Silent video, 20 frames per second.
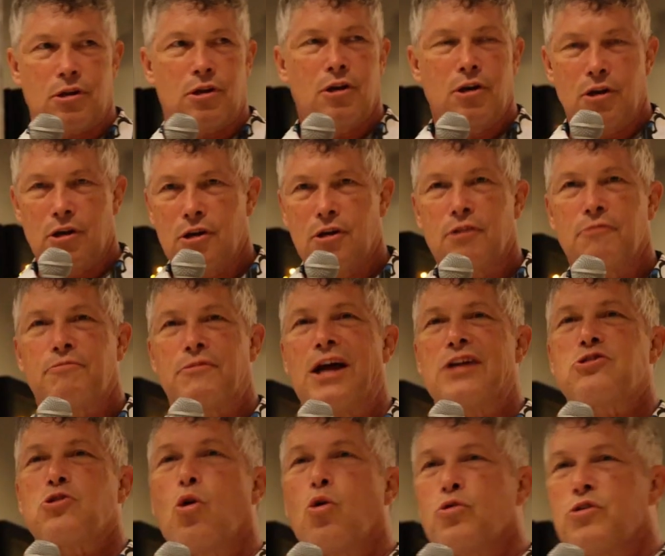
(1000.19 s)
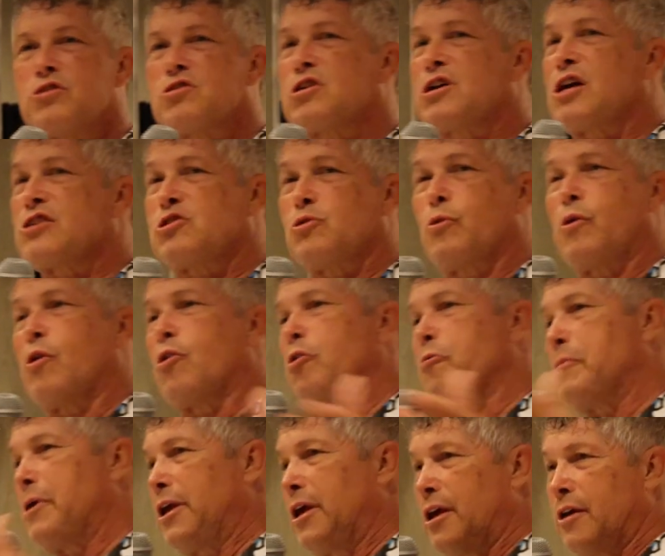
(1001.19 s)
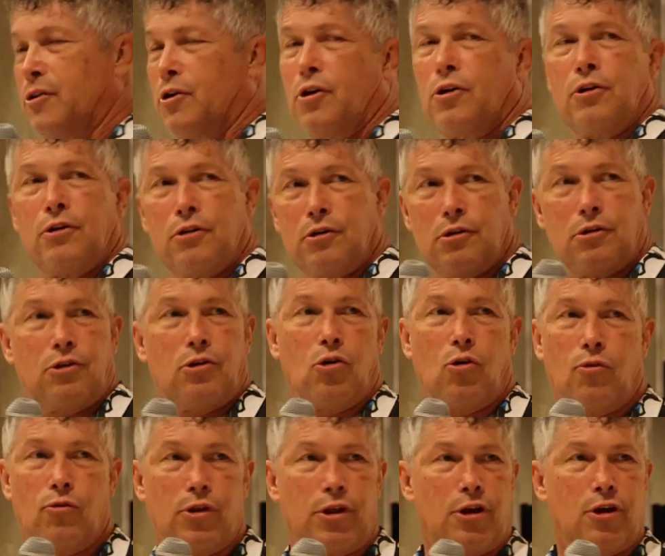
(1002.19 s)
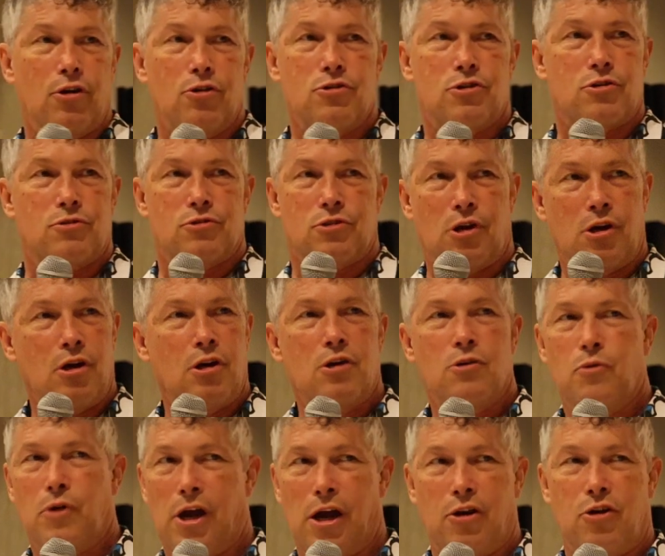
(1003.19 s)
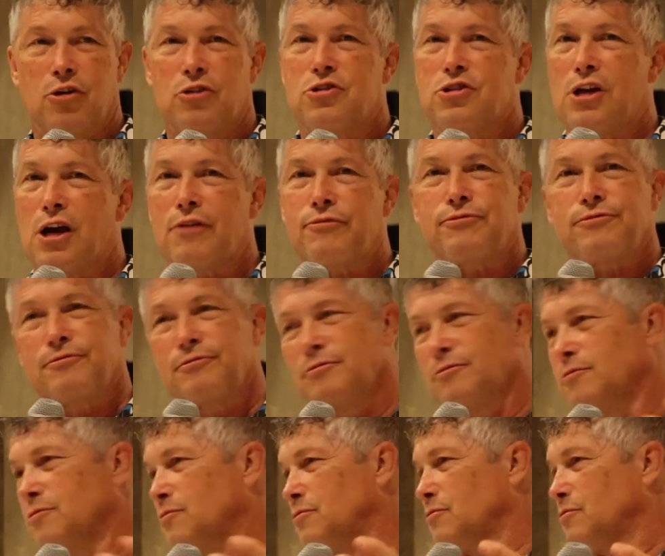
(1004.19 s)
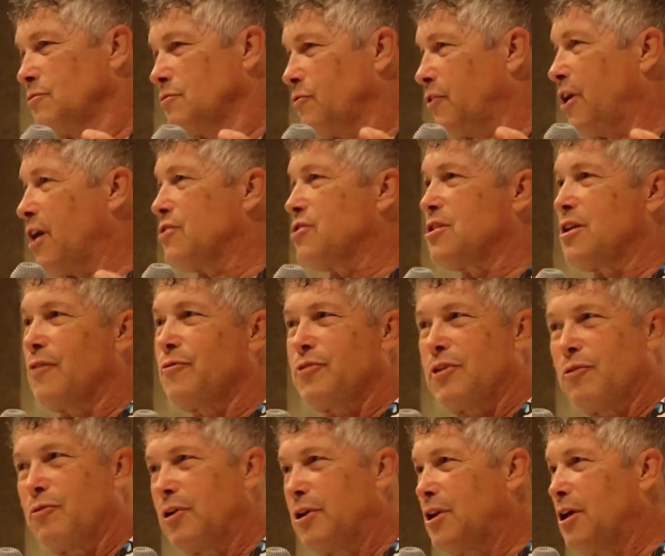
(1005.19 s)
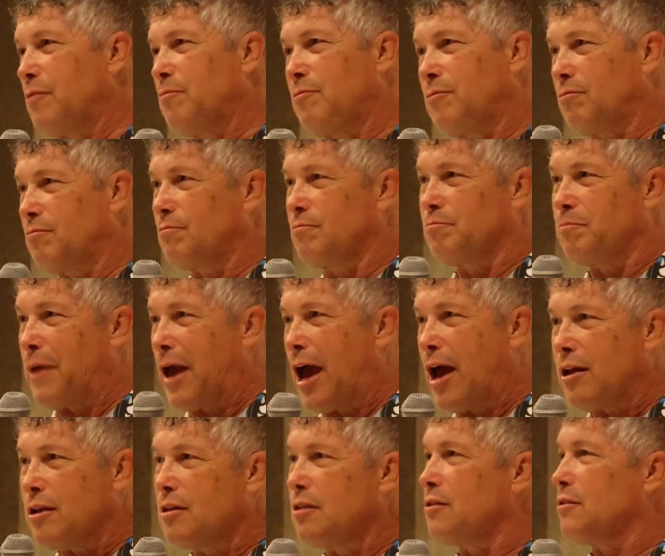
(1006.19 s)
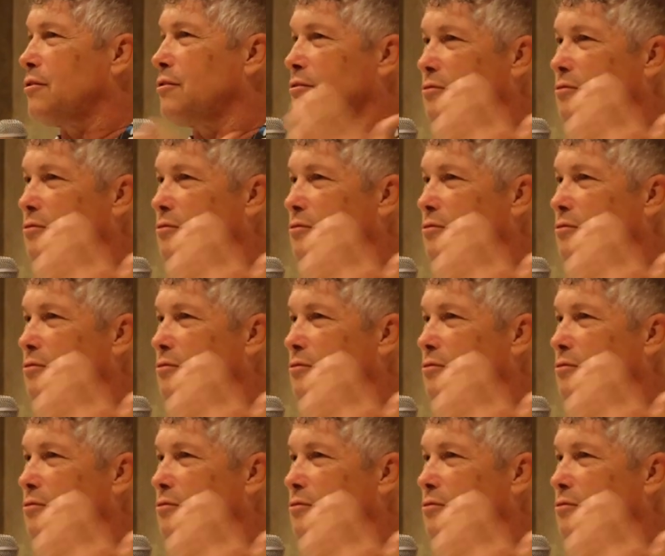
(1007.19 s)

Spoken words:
And that's a whole discussion we want everybody in on, you know, over the years. Because we got good stuff, we got stuff that we did bad,